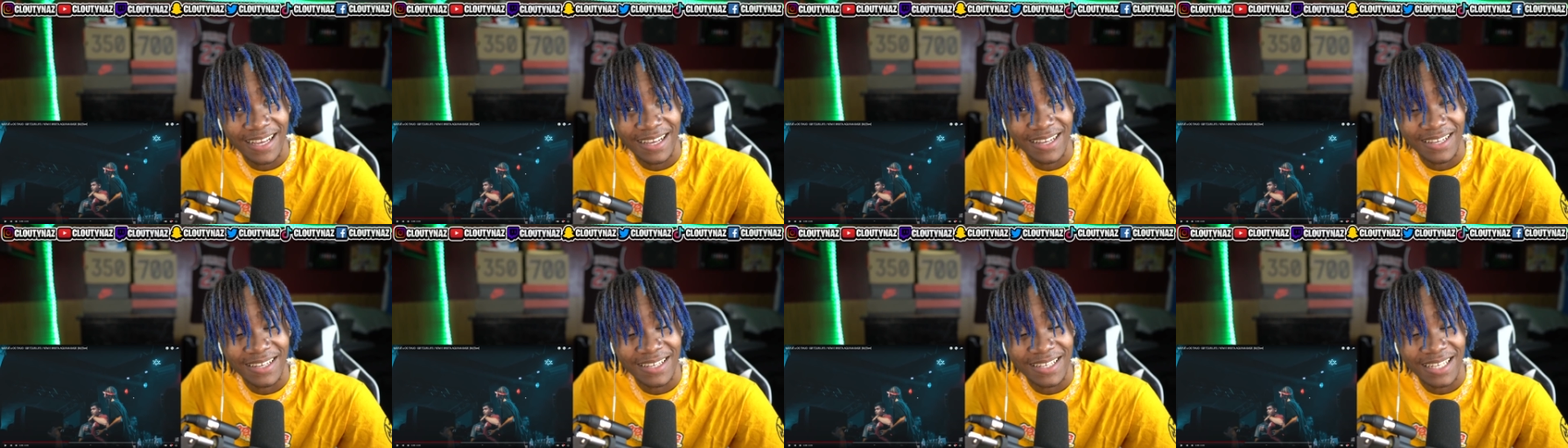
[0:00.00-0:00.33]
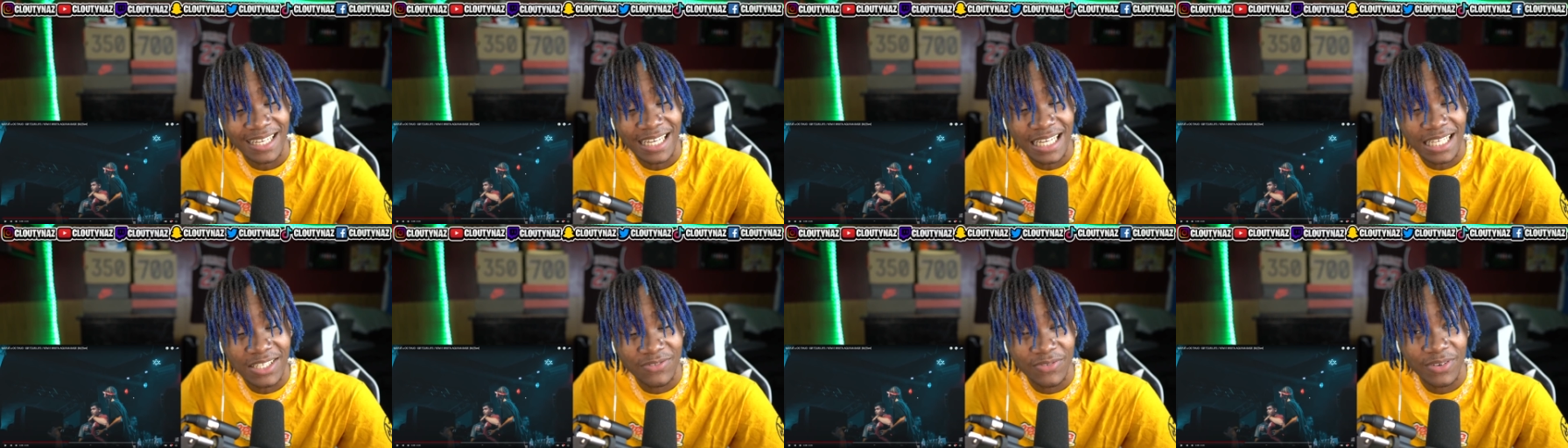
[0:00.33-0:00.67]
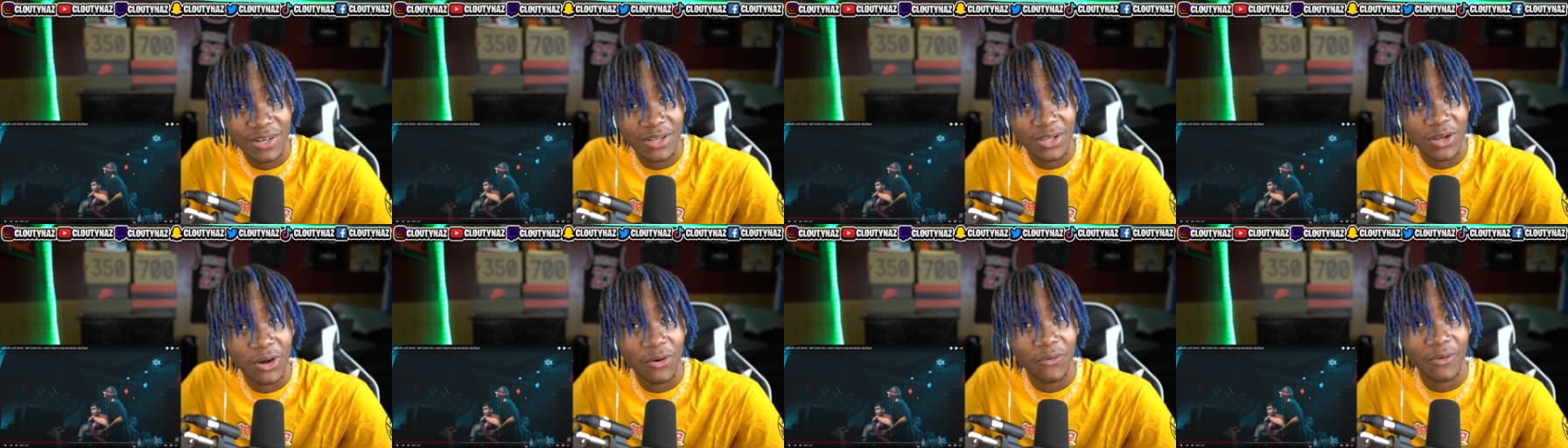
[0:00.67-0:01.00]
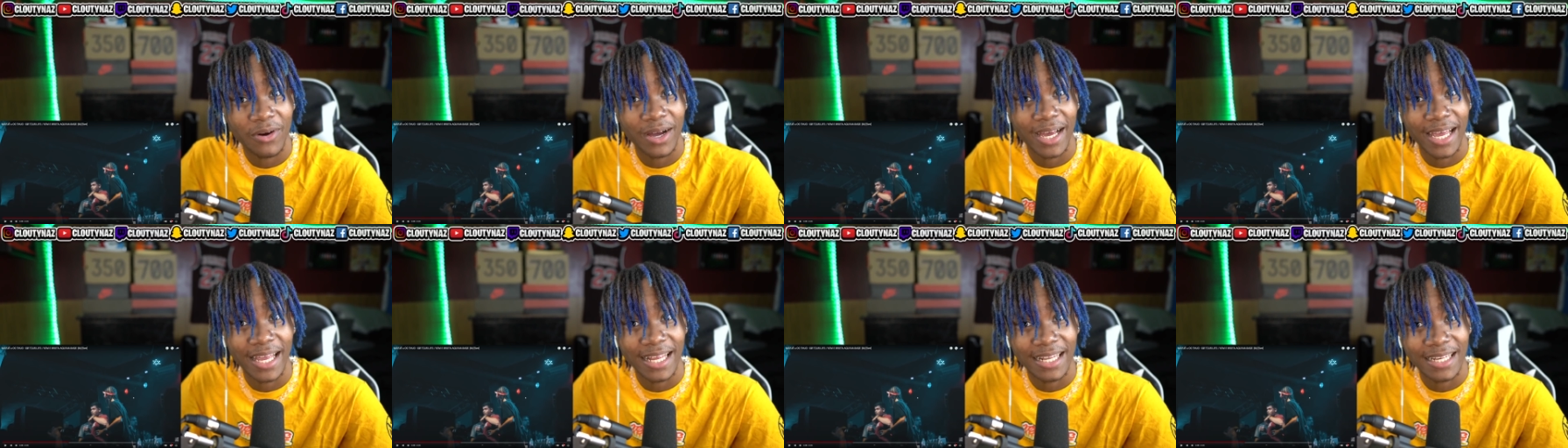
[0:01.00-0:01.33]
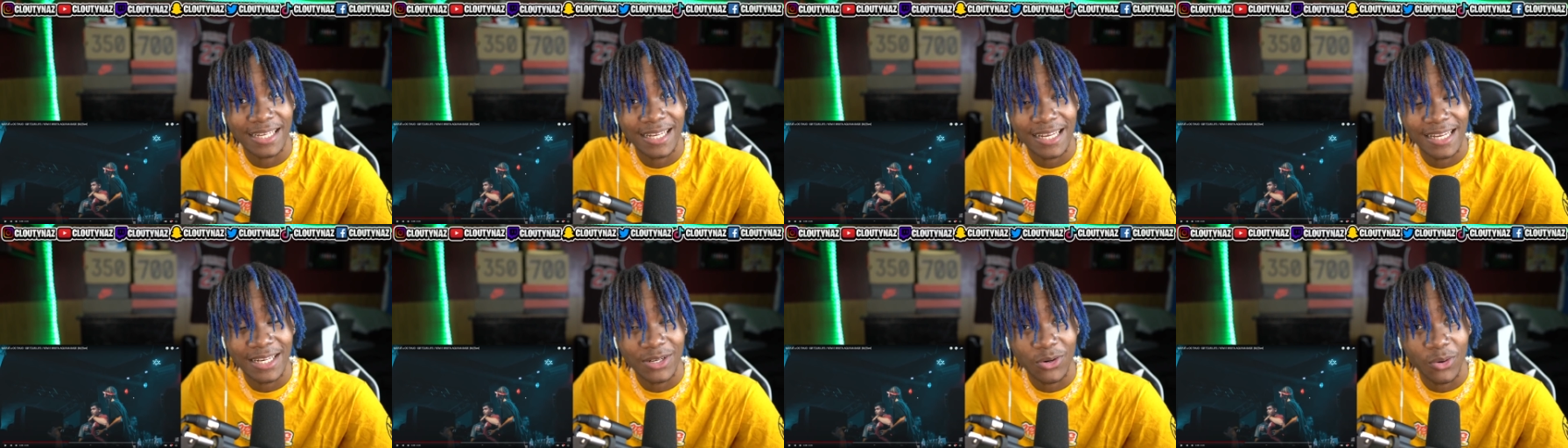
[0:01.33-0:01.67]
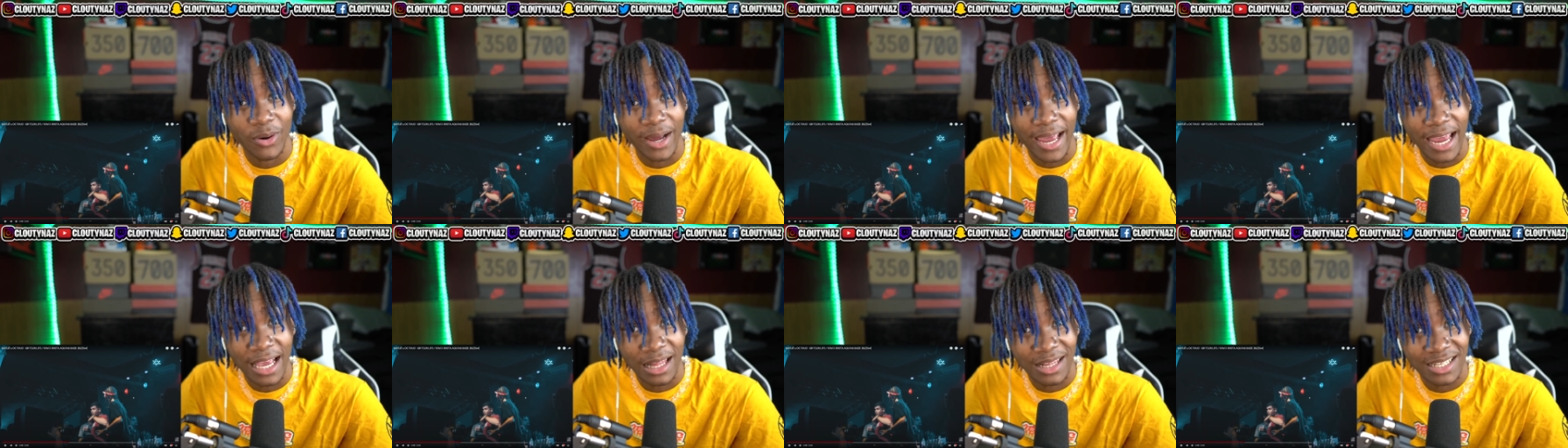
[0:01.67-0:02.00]
He's finna go and, do
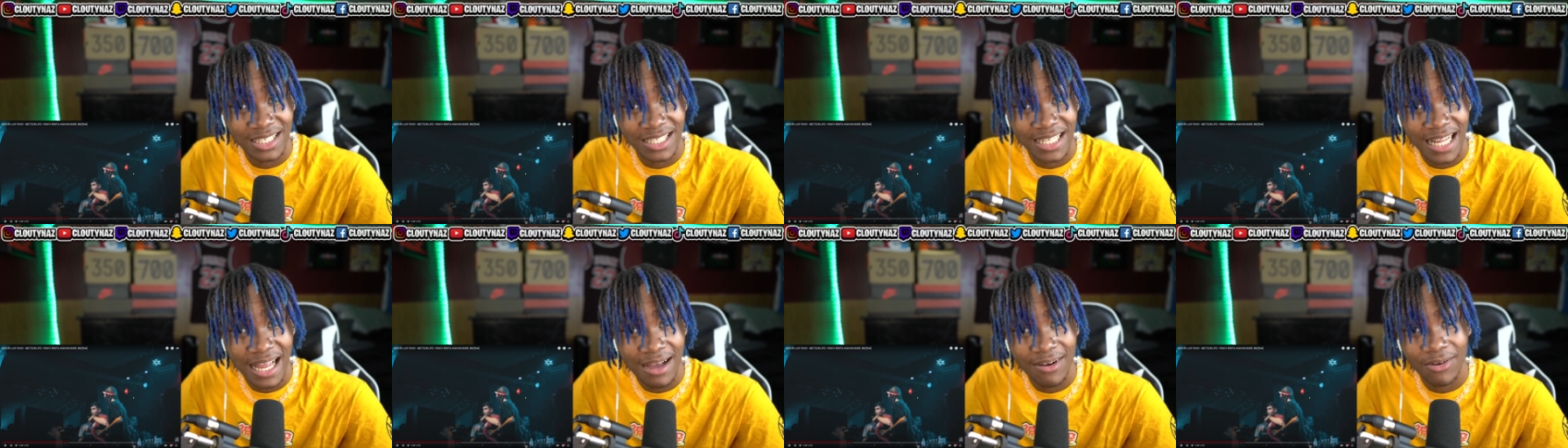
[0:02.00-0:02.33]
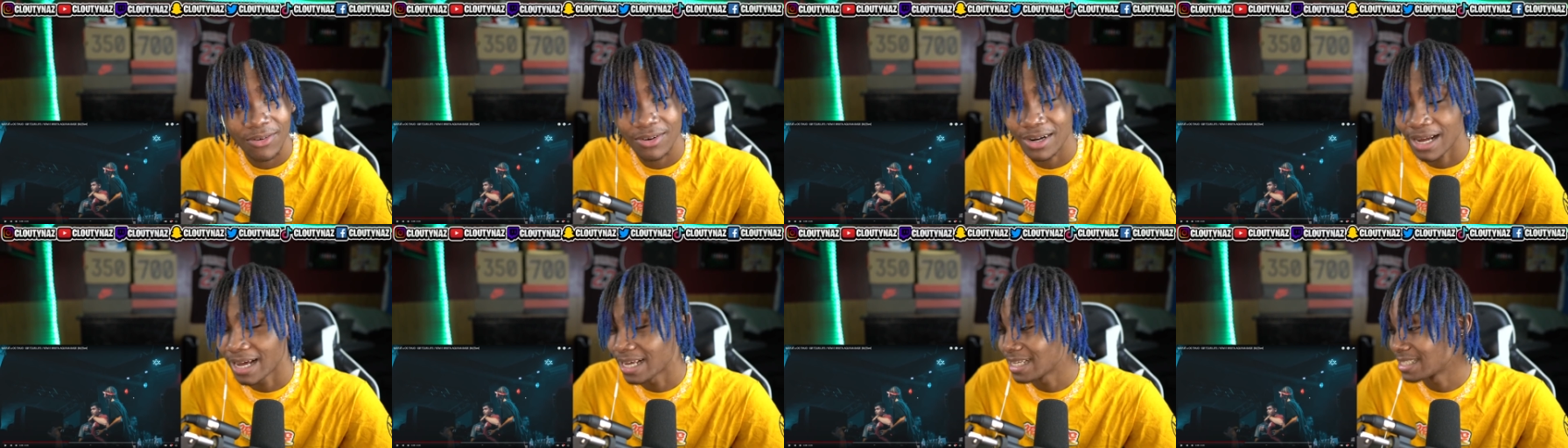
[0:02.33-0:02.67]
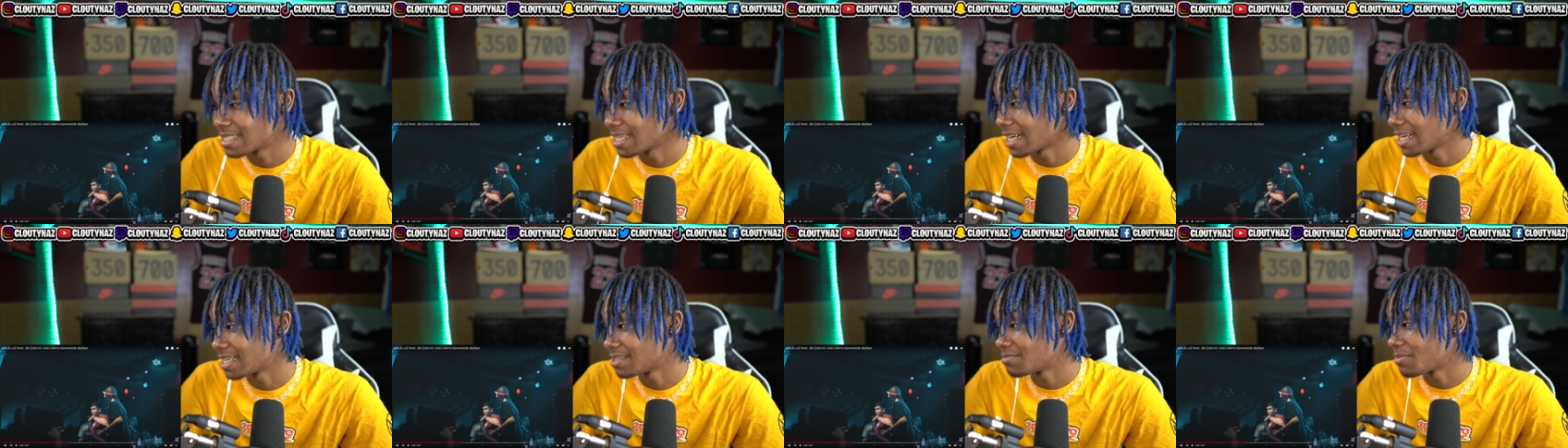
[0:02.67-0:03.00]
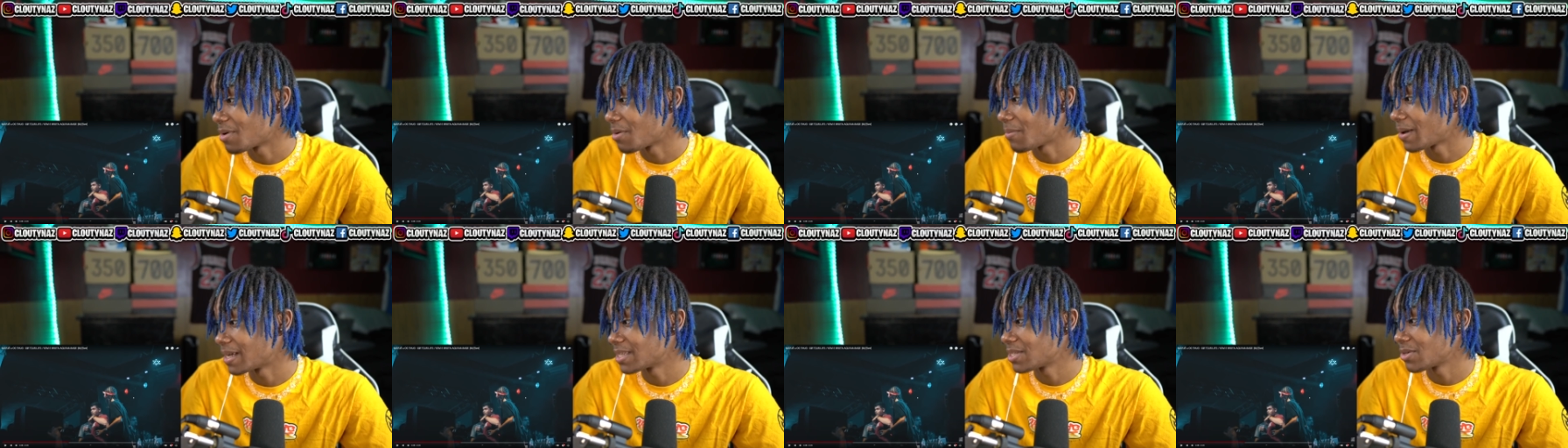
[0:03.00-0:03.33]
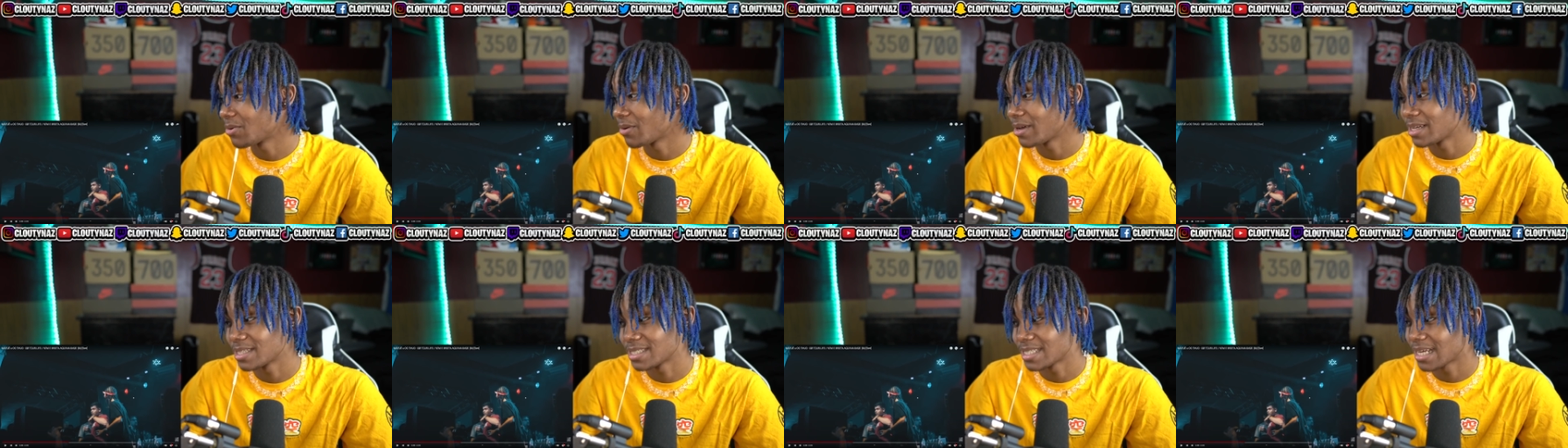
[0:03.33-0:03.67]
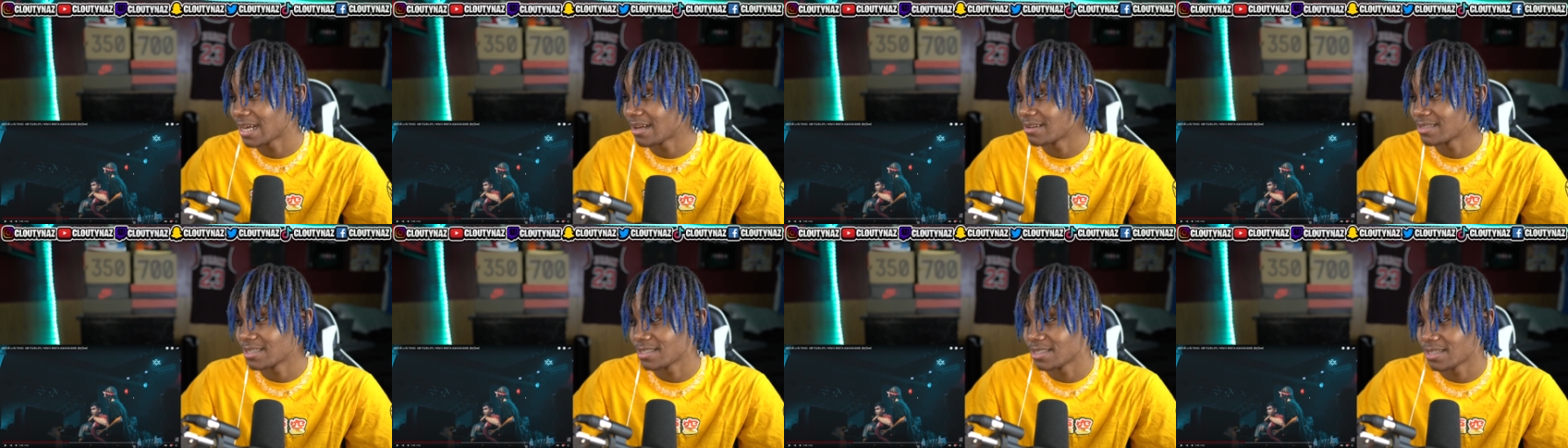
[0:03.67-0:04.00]
English now. Oh, no, nah, he's not, bro. Matuê is
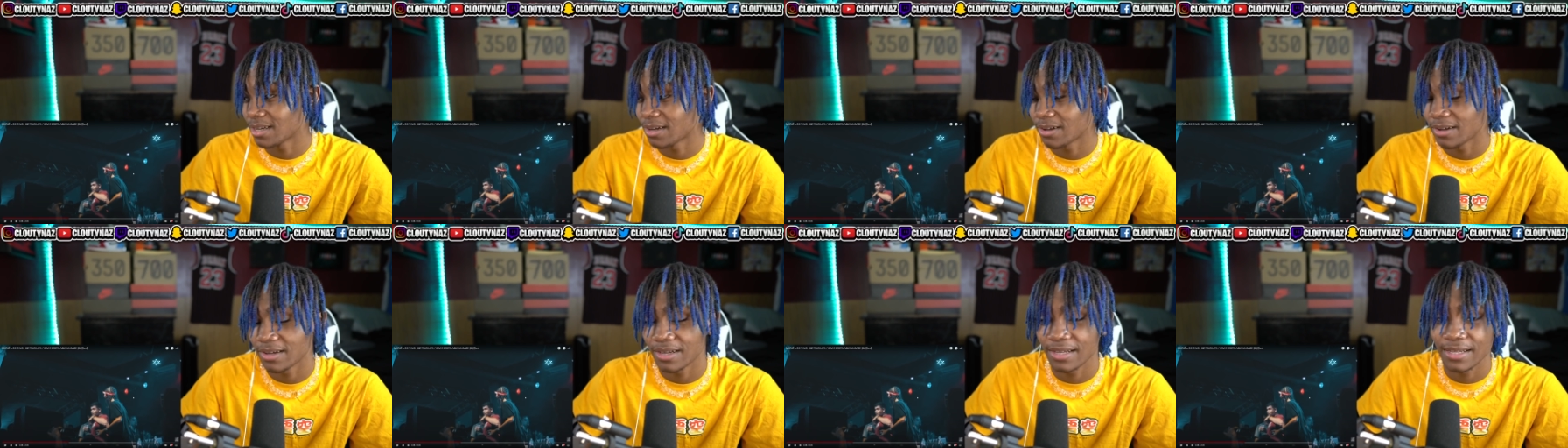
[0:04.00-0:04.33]
talented, y'all.